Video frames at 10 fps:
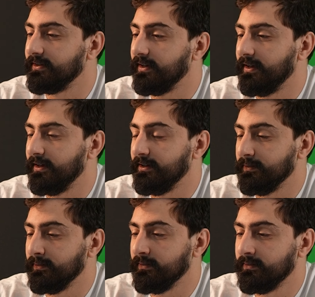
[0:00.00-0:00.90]

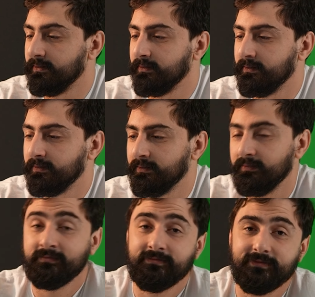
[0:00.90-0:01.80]
So
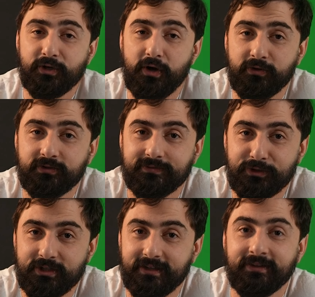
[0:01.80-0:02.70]
who knows? We'll
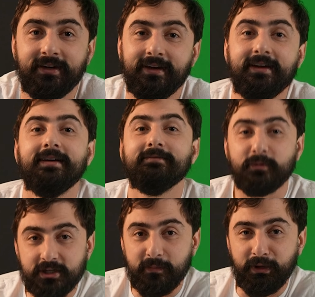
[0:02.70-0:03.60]
see.
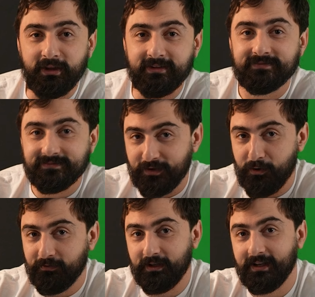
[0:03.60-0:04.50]
What's up, Billy?
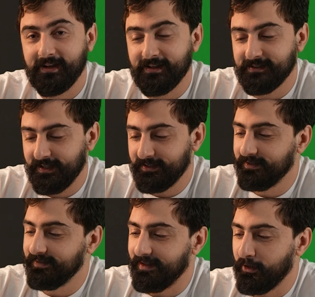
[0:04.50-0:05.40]
Hopefully get in contact.
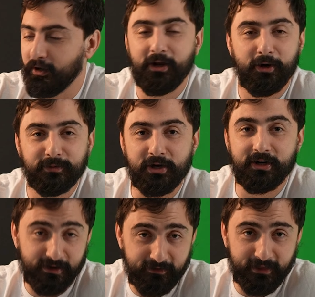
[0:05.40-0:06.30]
I've already harped on it
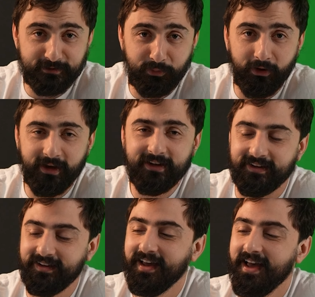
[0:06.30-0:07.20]
enough at this point.
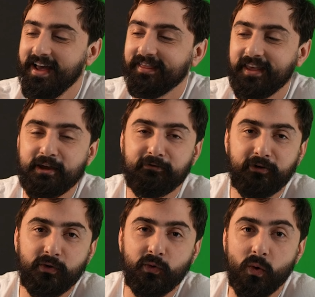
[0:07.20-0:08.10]
Thank you for
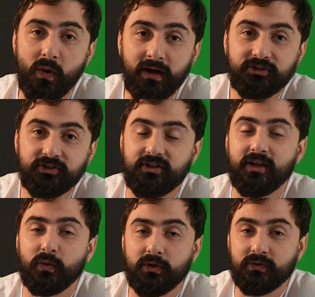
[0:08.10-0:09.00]
anyone who watches.
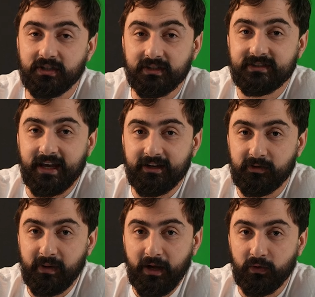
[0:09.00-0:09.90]
Thank anyone who's excited
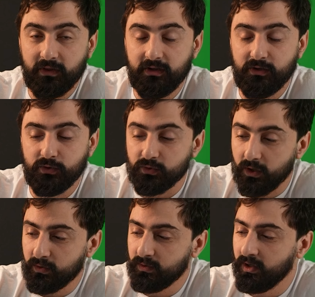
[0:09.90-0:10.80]
about the new
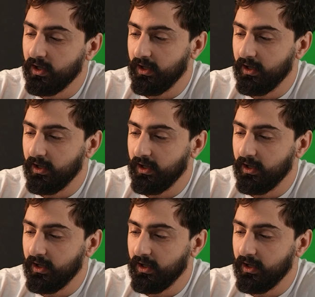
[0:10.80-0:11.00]
drone.